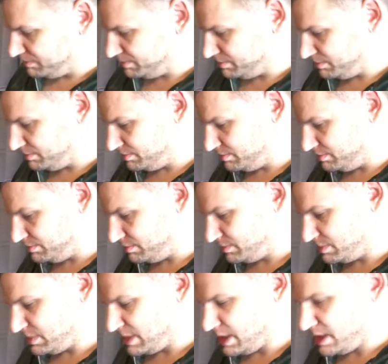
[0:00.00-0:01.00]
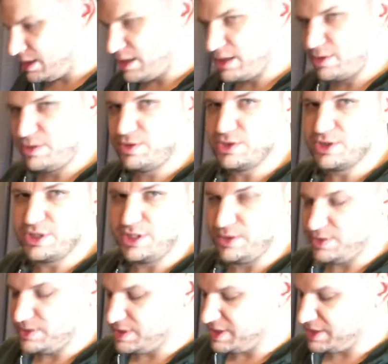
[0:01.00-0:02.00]
I don't usually
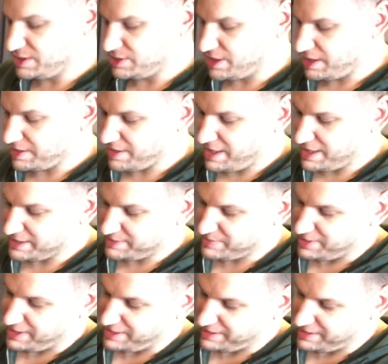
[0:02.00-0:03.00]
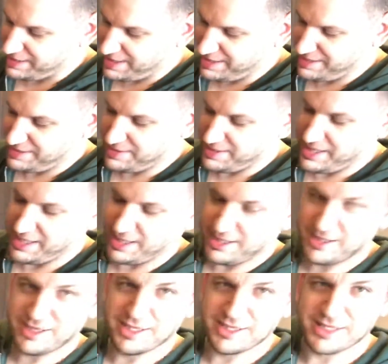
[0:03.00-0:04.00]
use this shot glass, but I kind of like it
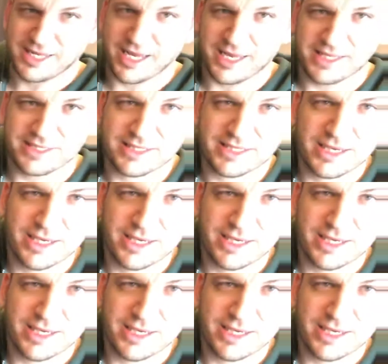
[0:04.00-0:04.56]
because it has